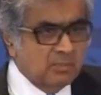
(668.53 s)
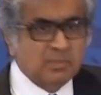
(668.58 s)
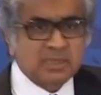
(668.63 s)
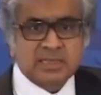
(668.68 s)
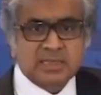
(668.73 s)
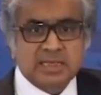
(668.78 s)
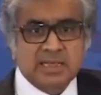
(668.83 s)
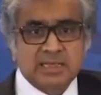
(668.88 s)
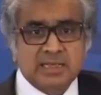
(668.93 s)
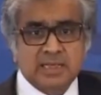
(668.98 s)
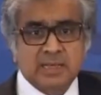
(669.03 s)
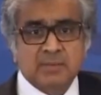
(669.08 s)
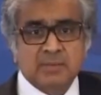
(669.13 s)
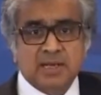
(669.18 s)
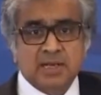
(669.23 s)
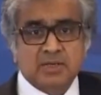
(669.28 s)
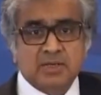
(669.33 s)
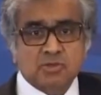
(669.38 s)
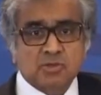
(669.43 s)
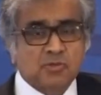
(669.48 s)
But can they
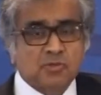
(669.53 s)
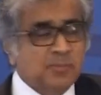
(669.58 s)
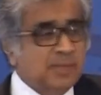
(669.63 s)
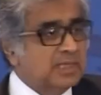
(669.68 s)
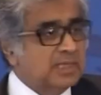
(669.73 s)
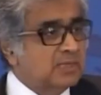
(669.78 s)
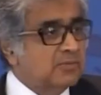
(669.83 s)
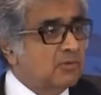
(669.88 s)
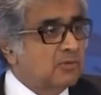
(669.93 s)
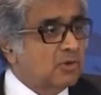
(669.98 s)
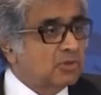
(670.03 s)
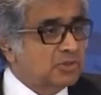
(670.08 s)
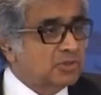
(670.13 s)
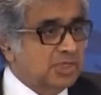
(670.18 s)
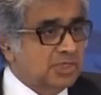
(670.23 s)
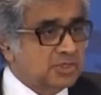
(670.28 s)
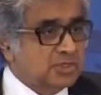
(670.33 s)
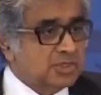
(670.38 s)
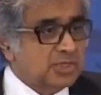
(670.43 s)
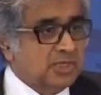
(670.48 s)
by retrospective law
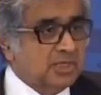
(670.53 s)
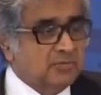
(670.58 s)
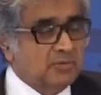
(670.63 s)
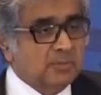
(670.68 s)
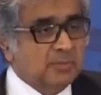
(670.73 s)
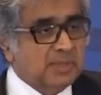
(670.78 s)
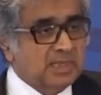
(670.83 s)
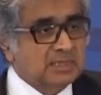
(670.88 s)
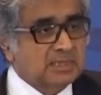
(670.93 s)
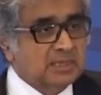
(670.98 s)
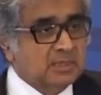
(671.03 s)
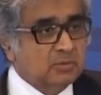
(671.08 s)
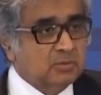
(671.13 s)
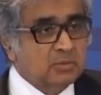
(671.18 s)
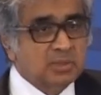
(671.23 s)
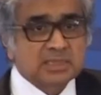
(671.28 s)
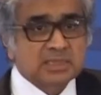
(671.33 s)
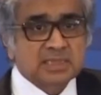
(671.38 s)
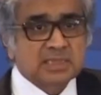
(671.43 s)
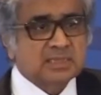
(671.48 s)
change transfer pricing
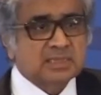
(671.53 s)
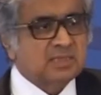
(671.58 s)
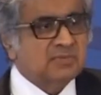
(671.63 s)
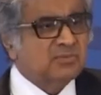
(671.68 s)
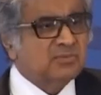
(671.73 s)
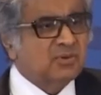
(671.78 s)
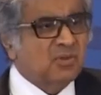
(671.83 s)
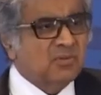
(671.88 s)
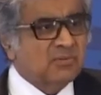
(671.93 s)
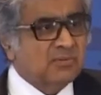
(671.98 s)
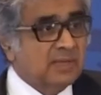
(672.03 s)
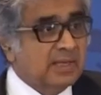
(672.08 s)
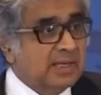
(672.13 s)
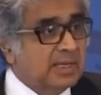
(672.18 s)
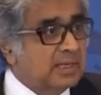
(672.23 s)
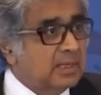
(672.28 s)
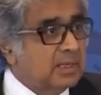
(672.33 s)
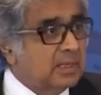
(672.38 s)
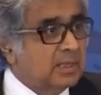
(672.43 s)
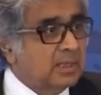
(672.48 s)
rulings? I said, of course they
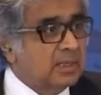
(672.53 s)
can.